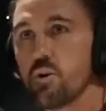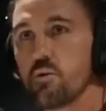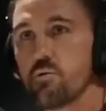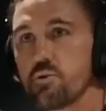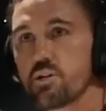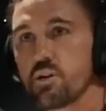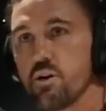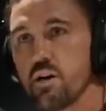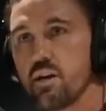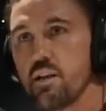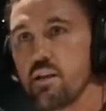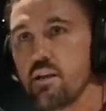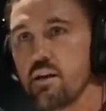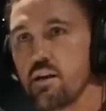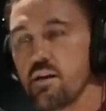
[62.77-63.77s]
I retired.
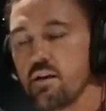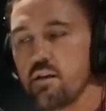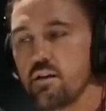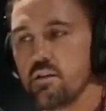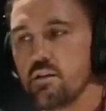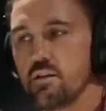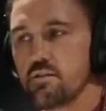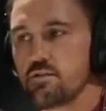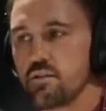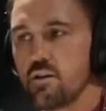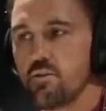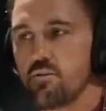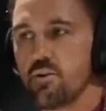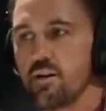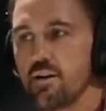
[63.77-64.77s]

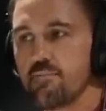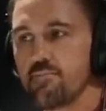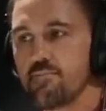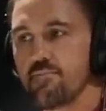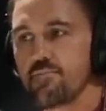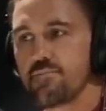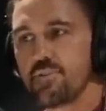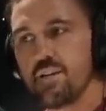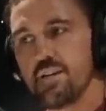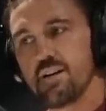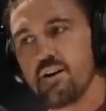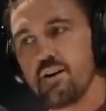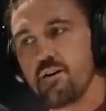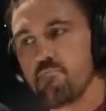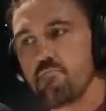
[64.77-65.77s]
So, um, yeah,
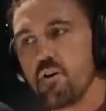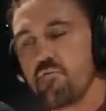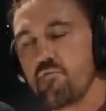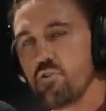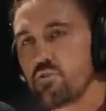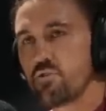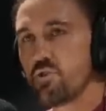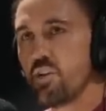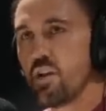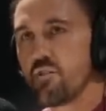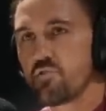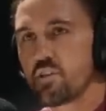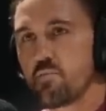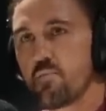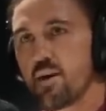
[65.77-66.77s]
I feel good enough
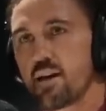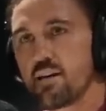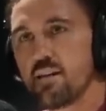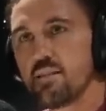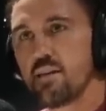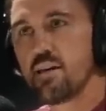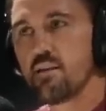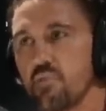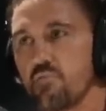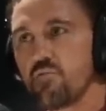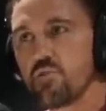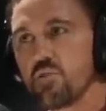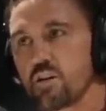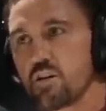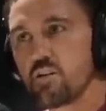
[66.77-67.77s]
to get back in there. I
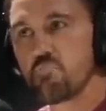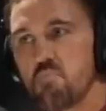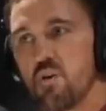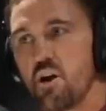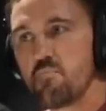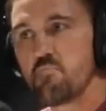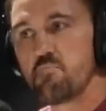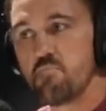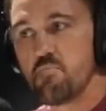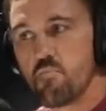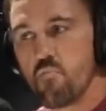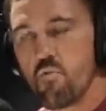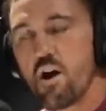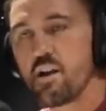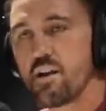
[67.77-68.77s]
feel like I'd, I'd
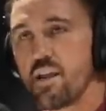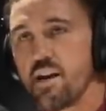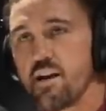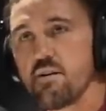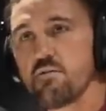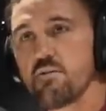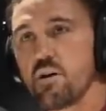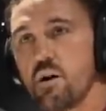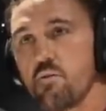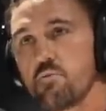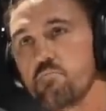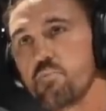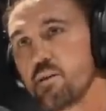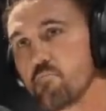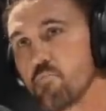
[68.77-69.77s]
right now I would
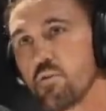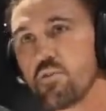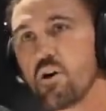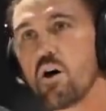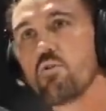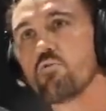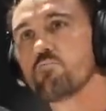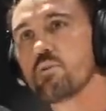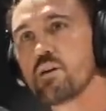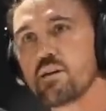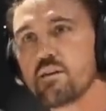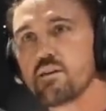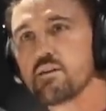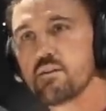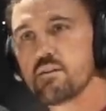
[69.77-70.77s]
beat my, the old me.
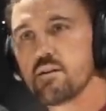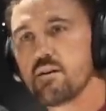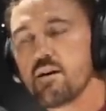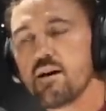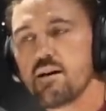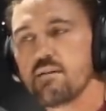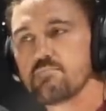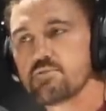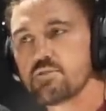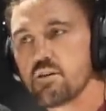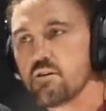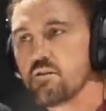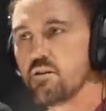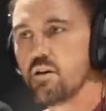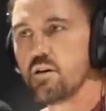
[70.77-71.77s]
Um,
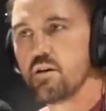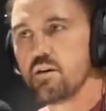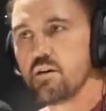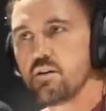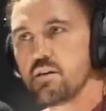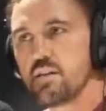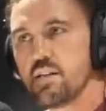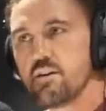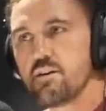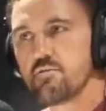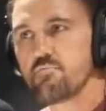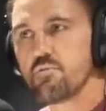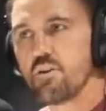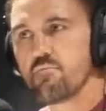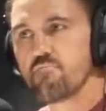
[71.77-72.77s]
so, you know,
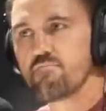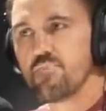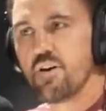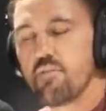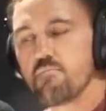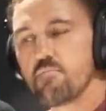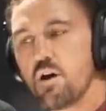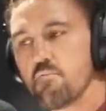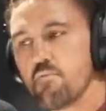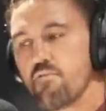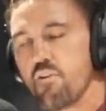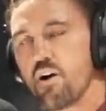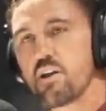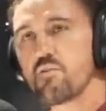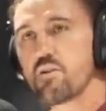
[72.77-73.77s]
I, am a
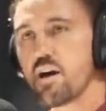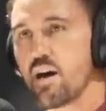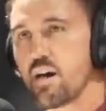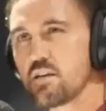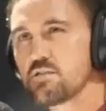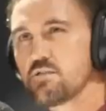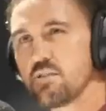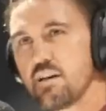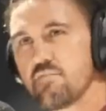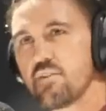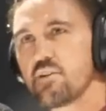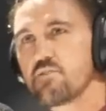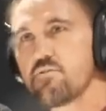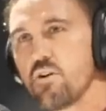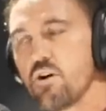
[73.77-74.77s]
fighter at heart. I still have
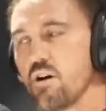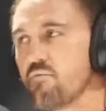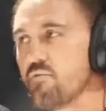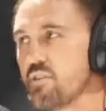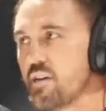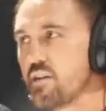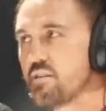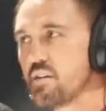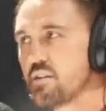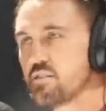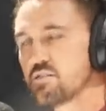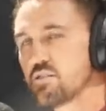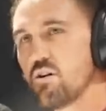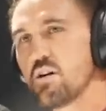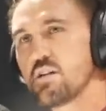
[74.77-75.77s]
that drive and that, that
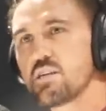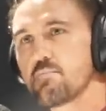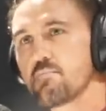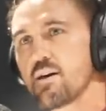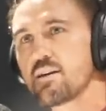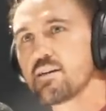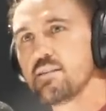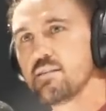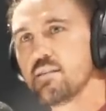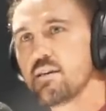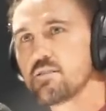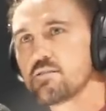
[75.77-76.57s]
desire to get back in there.